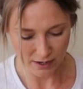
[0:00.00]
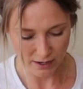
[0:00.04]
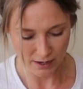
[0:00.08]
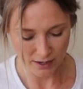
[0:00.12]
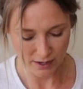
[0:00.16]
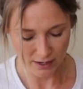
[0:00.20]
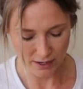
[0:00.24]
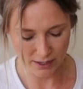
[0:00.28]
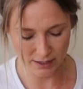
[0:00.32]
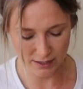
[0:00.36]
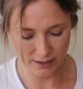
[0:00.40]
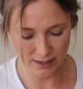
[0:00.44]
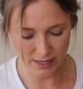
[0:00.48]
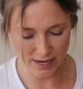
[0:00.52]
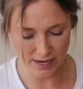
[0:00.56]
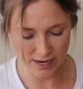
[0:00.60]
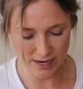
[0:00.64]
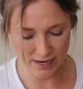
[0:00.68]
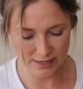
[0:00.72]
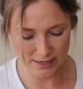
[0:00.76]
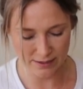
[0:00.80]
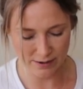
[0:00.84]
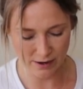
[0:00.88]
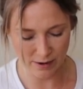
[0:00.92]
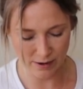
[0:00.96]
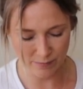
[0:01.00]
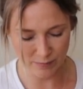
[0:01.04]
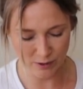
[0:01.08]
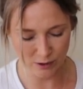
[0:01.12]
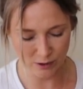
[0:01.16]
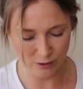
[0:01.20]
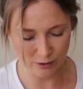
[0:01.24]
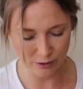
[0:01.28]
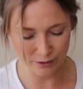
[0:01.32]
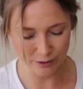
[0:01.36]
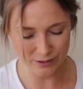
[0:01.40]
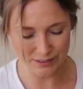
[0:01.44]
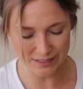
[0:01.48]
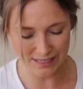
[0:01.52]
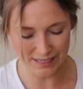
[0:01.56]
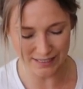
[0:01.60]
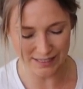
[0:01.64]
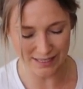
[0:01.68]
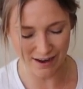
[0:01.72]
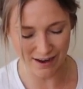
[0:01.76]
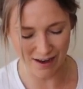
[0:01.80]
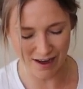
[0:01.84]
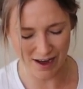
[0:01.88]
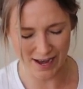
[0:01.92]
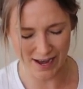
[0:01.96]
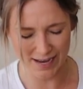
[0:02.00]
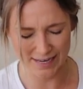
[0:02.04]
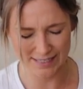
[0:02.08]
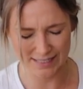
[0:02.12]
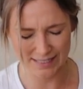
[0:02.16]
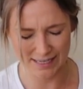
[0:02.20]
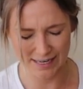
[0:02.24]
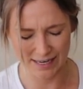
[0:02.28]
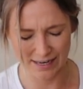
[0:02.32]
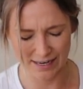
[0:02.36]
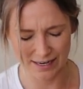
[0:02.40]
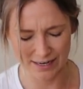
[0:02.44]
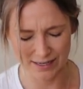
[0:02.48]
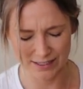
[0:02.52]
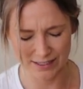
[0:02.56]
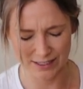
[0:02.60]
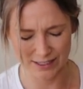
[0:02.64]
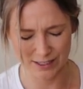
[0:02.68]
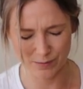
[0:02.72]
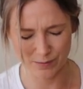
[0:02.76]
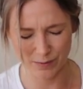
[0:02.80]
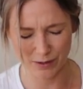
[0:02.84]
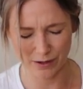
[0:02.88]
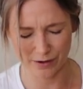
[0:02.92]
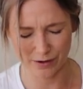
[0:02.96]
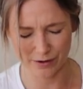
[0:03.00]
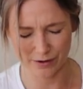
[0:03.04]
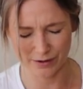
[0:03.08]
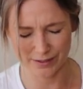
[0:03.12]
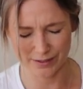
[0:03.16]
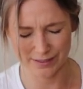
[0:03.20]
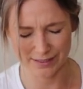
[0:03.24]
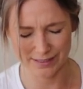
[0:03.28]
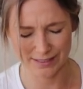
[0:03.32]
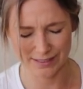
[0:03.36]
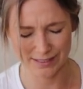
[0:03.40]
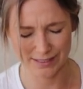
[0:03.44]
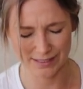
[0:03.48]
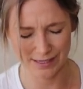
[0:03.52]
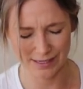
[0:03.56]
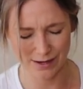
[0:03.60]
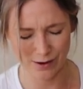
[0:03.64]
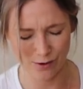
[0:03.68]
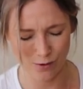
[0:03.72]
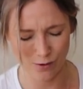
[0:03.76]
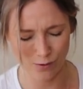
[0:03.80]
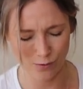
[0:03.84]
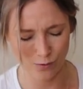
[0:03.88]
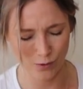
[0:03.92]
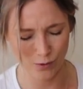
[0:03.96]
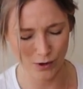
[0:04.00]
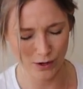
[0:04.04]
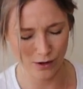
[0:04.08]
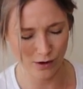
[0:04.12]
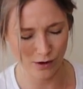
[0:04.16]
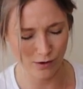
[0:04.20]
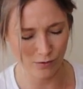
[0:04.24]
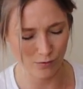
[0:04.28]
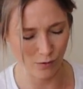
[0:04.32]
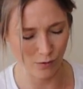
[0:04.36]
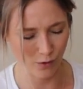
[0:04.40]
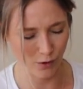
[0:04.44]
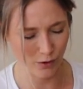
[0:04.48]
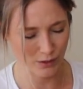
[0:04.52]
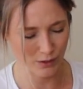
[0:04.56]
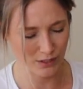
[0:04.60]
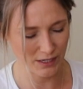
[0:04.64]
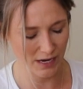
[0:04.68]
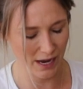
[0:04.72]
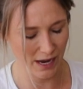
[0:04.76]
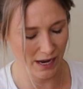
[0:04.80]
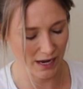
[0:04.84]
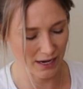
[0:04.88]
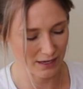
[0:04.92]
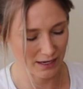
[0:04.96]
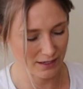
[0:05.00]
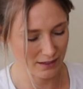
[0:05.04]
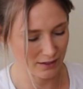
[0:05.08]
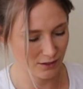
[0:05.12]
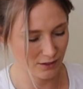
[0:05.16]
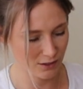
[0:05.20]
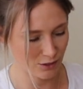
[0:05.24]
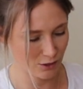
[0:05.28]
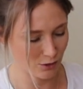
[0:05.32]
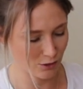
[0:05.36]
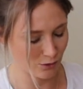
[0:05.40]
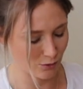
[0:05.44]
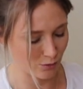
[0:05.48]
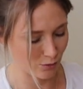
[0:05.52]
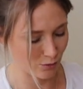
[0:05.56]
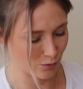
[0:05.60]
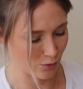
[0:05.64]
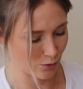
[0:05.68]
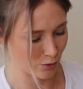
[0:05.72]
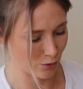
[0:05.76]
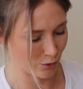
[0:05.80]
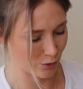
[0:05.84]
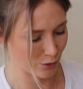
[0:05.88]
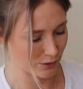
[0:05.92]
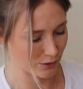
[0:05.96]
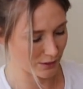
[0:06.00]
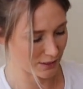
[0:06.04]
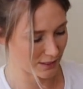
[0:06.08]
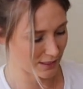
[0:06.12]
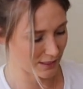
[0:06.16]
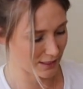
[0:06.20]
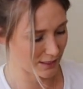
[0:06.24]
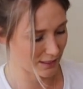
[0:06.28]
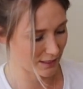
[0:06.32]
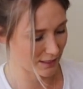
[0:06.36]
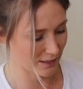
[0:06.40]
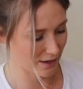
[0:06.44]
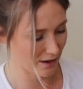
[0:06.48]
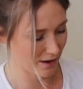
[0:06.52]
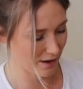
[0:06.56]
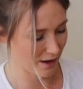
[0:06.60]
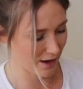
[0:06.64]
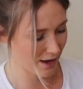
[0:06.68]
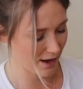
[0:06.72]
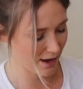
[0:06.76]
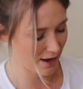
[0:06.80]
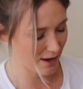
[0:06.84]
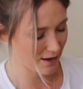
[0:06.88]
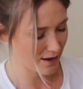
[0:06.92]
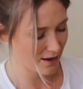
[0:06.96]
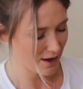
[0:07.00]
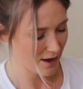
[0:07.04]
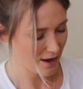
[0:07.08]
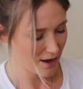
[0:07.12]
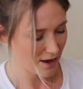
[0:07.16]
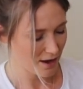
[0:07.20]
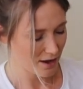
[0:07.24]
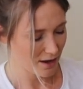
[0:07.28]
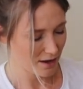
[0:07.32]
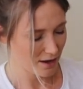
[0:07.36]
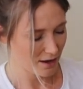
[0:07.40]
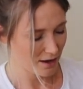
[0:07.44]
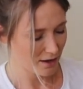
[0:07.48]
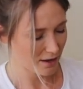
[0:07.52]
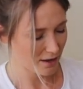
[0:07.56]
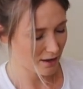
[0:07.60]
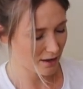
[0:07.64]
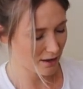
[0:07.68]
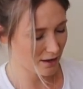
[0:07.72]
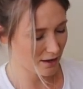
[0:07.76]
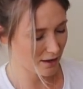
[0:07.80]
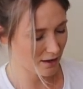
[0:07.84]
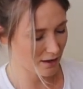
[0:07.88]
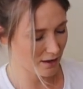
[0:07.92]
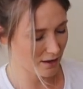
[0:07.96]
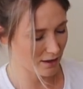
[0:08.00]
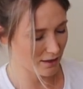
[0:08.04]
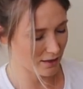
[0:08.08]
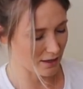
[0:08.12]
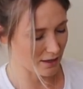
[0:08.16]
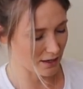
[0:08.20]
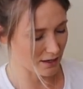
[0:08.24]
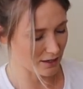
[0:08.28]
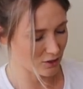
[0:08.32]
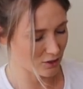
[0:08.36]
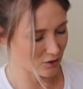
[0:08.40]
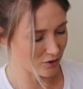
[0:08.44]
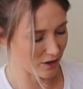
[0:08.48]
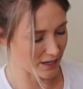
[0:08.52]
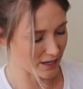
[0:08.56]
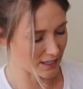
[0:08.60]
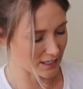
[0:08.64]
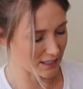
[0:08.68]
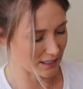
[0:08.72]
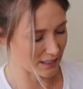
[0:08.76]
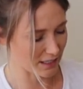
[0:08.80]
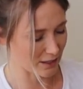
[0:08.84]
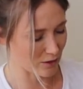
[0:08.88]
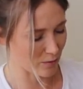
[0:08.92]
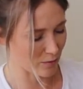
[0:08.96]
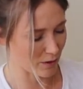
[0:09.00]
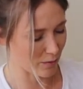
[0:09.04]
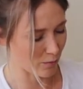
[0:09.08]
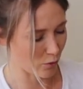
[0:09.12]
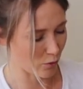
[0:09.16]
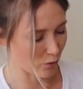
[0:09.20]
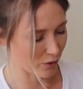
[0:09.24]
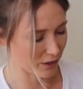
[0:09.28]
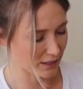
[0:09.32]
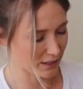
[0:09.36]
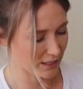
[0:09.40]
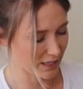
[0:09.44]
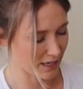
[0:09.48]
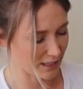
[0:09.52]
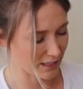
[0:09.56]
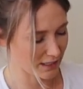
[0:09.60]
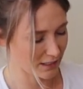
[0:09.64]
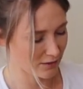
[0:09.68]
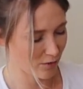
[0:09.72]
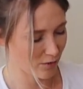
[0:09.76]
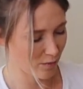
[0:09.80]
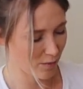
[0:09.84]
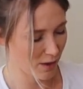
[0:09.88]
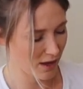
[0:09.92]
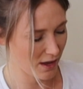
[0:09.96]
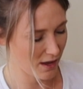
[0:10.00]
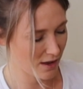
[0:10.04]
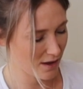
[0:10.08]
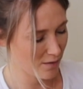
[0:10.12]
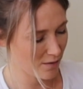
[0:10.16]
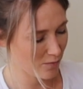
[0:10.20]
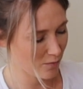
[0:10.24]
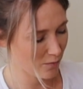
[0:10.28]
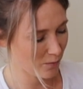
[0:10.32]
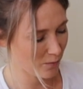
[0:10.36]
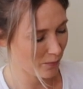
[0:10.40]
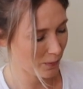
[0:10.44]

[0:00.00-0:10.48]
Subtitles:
And then I'm going to close down the eyes here, just because when I rotate towards this side, the stretch is a little bit more intense for me.